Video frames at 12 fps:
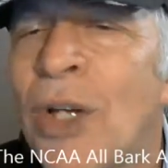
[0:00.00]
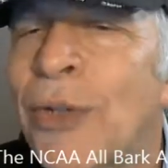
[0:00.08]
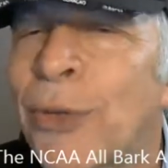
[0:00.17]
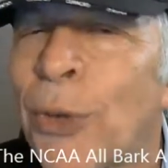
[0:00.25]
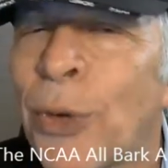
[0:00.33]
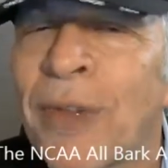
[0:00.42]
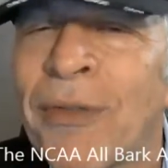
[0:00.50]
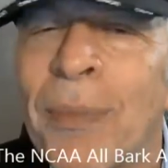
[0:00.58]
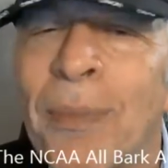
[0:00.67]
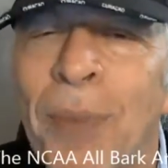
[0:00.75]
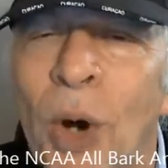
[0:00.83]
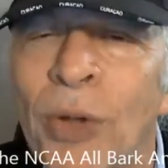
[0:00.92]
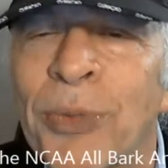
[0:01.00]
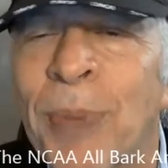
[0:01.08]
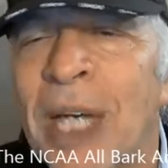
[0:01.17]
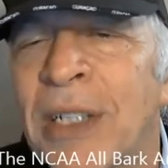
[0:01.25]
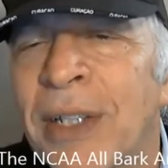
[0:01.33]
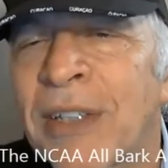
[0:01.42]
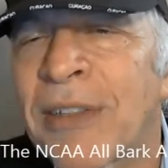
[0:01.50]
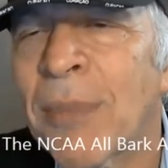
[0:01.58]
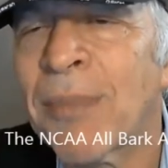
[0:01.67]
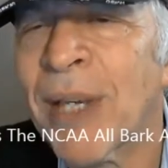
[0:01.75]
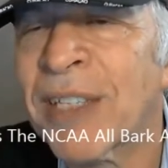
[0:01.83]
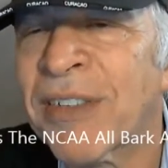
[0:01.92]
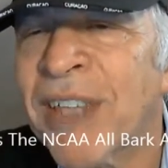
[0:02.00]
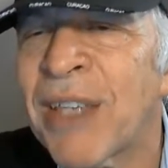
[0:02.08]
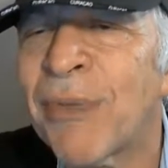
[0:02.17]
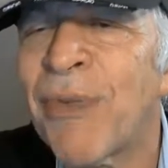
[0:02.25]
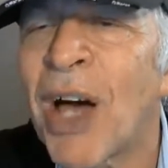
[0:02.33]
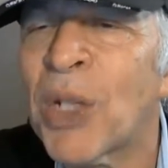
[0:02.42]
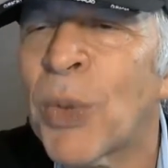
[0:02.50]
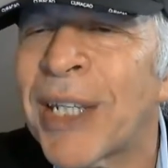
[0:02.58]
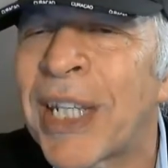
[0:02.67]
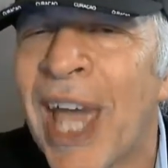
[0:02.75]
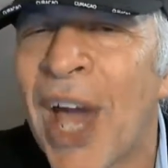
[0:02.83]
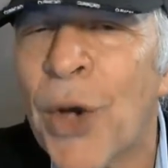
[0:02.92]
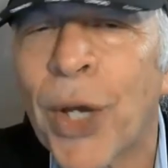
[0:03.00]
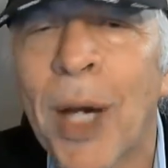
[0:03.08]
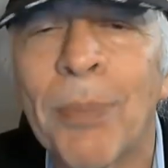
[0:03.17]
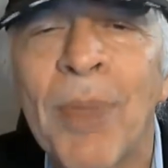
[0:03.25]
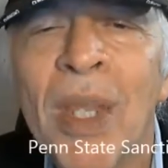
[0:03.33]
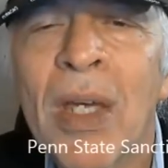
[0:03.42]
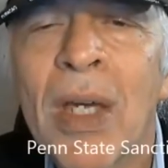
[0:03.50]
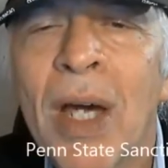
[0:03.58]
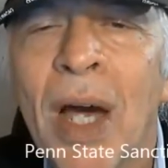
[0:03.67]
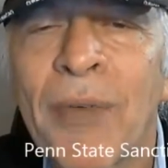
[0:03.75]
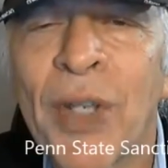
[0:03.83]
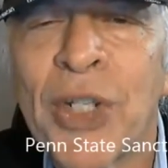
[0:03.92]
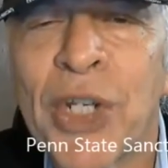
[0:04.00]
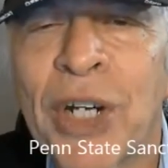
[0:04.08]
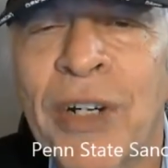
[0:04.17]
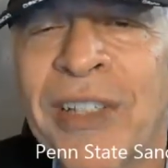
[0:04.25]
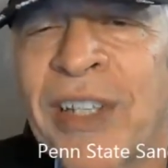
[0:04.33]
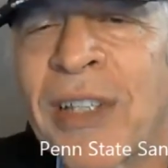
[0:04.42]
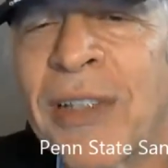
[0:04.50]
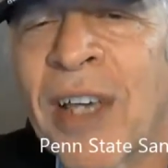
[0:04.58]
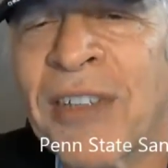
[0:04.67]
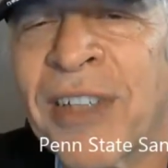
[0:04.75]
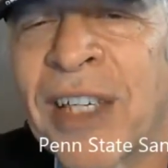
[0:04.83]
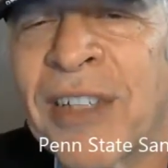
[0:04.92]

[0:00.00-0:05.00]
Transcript: sort of imposed penalties on Penn State following the outcome of the Jerry Sandusky